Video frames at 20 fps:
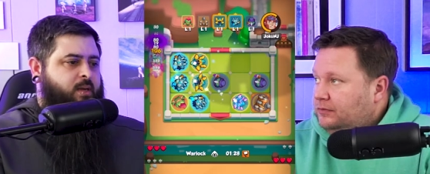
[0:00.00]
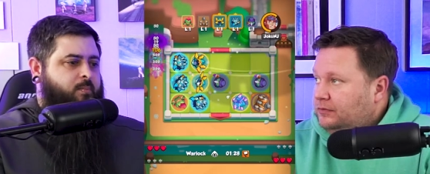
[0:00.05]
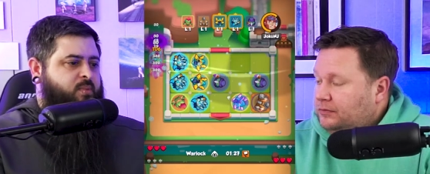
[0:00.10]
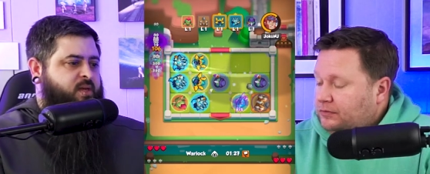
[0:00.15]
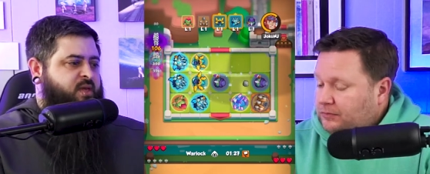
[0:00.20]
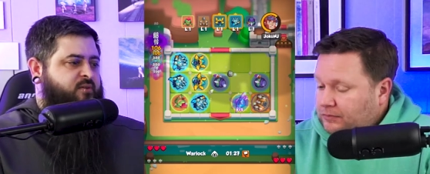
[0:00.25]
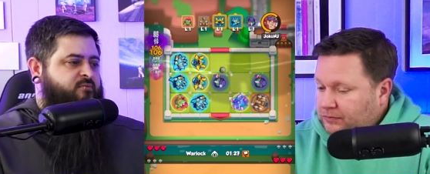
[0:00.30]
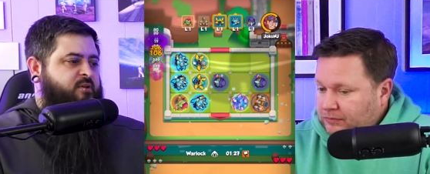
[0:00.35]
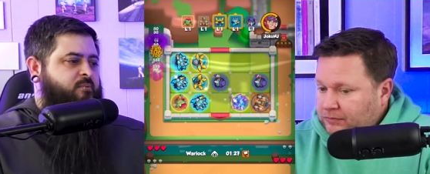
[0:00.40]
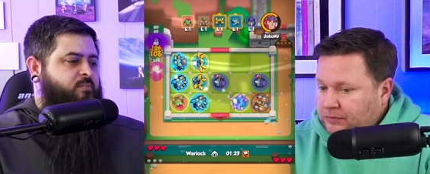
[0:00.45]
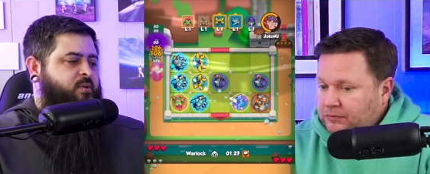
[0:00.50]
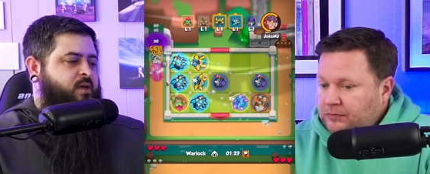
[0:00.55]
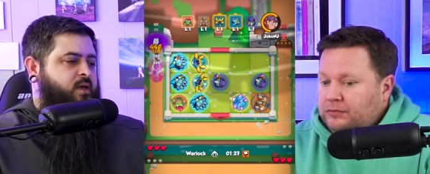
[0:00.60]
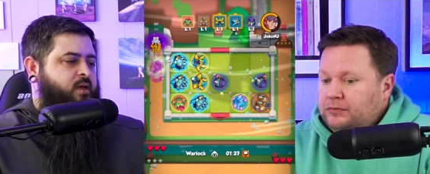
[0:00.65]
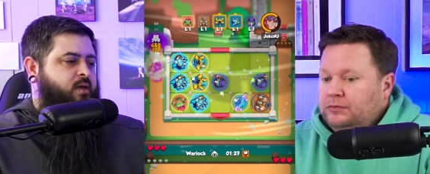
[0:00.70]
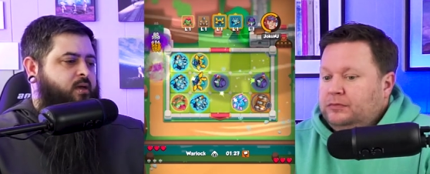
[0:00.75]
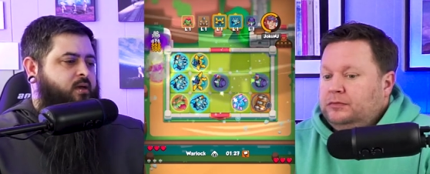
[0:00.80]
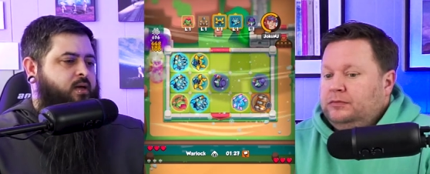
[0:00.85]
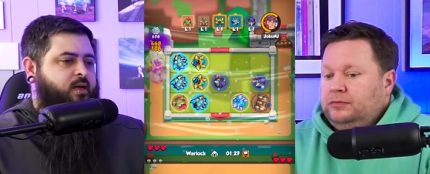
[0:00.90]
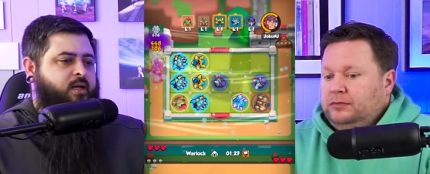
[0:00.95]

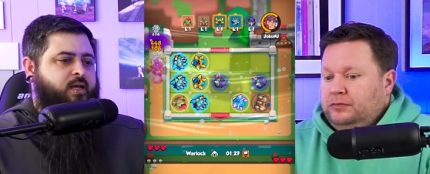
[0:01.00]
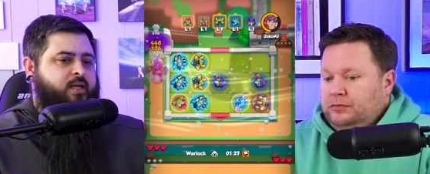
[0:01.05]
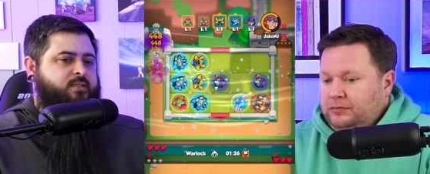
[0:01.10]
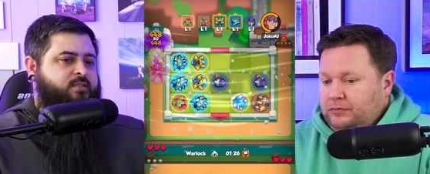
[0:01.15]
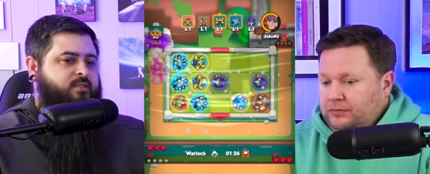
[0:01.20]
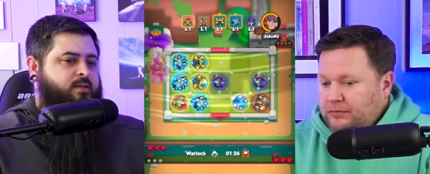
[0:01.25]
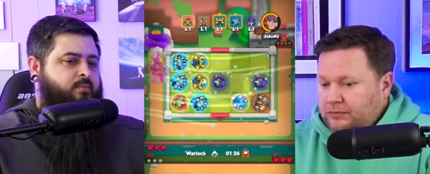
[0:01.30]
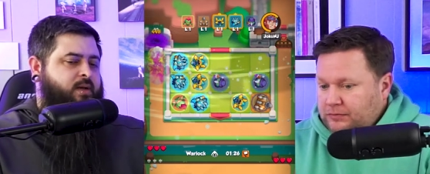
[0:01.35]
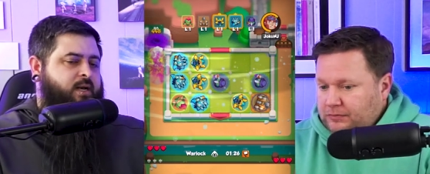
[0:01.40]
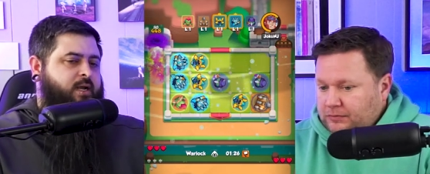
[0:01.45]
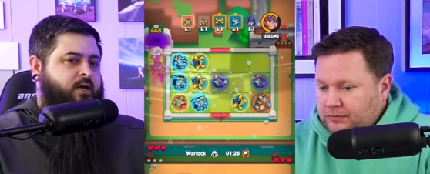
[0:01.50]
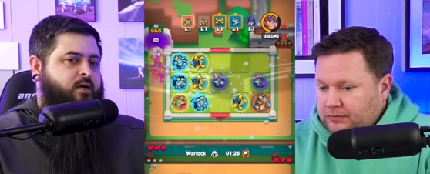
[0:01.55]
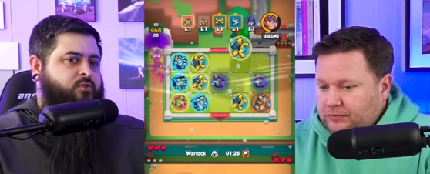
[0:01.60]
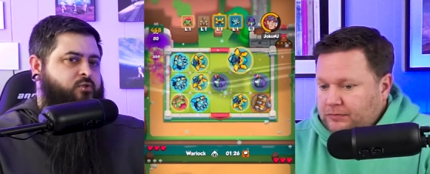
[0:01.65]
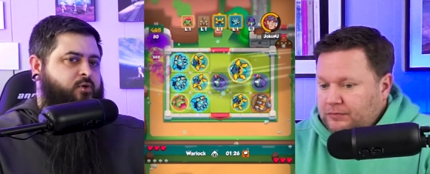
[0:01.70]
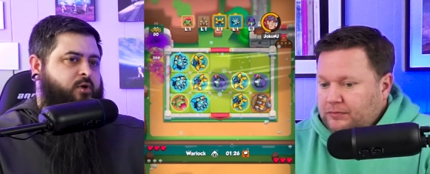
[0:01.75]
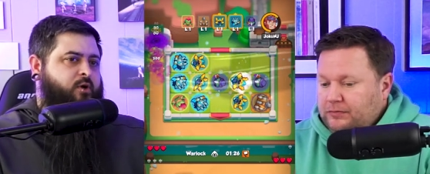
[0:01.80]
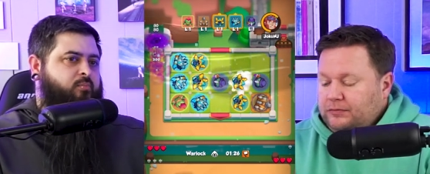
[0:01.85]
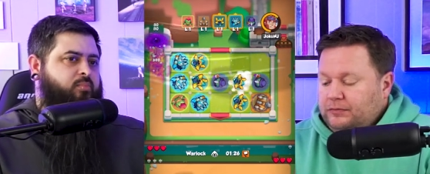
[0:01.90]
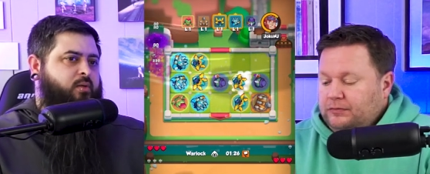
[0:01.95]
Speaker 1: PvP against somebody else, or
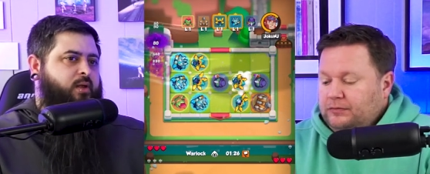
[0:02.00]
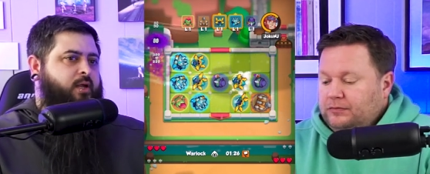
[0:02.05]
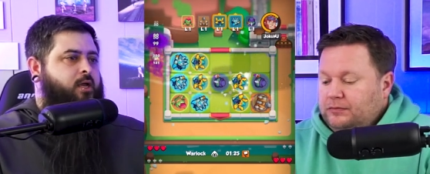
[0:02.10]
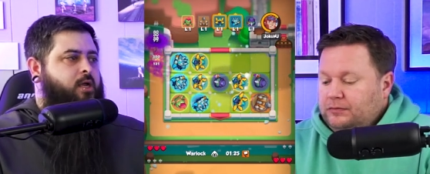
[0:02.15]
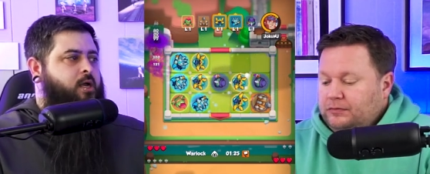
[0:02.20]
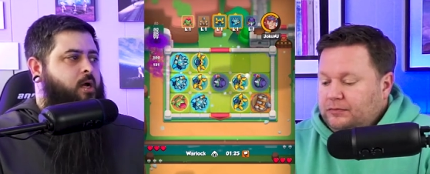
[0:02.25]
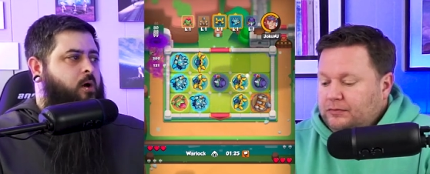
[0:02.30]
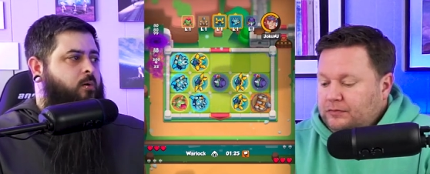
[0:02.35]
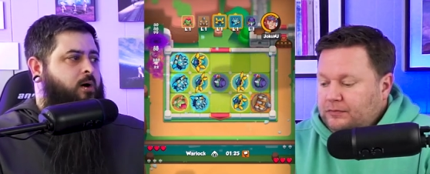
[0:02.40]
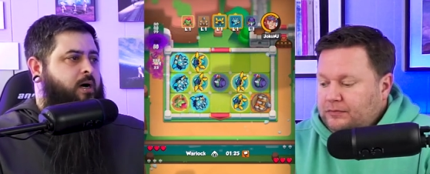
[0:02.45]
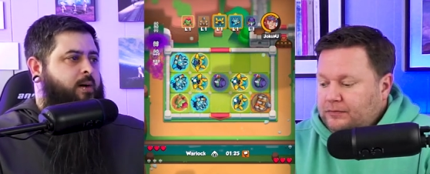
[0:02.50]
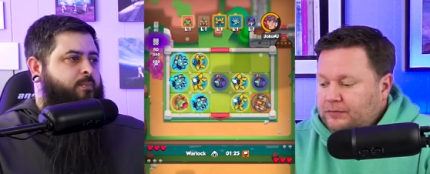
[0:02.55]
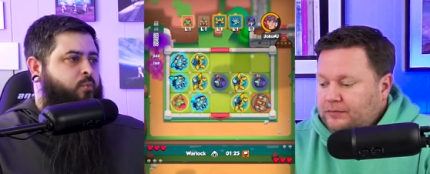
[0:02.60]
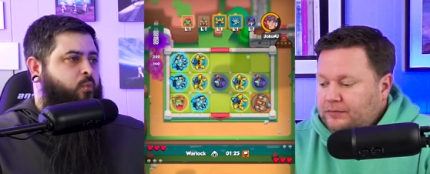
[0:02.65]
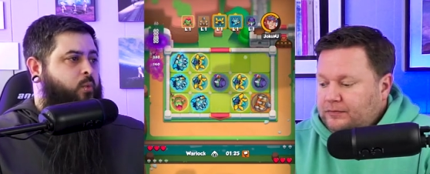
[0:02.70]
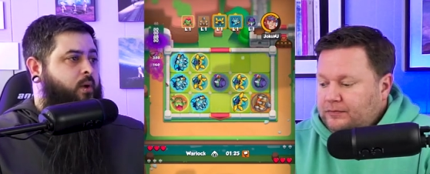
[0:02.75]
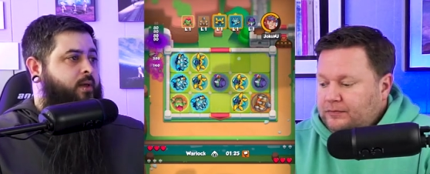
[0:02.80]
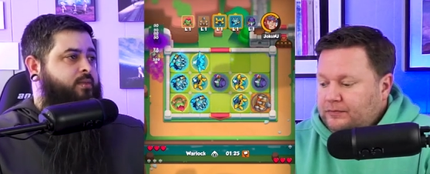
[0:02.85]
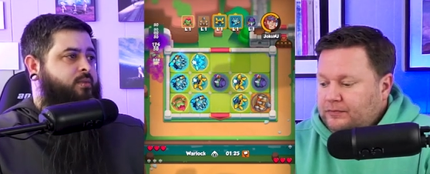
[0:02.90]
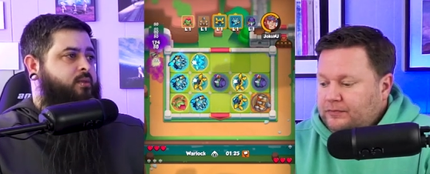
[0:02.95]
you're playing co-op
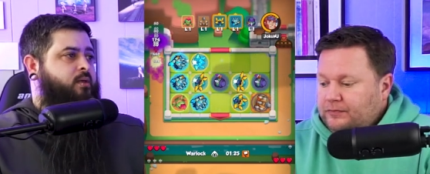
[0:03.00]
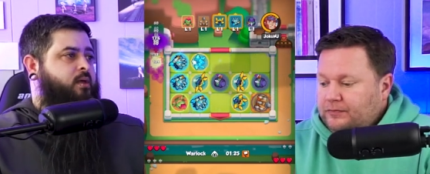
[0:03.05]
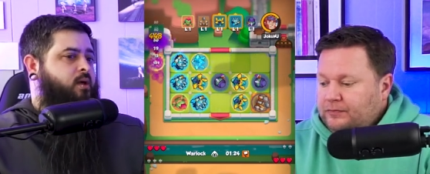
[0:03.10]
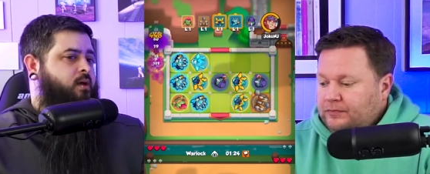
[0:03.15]
with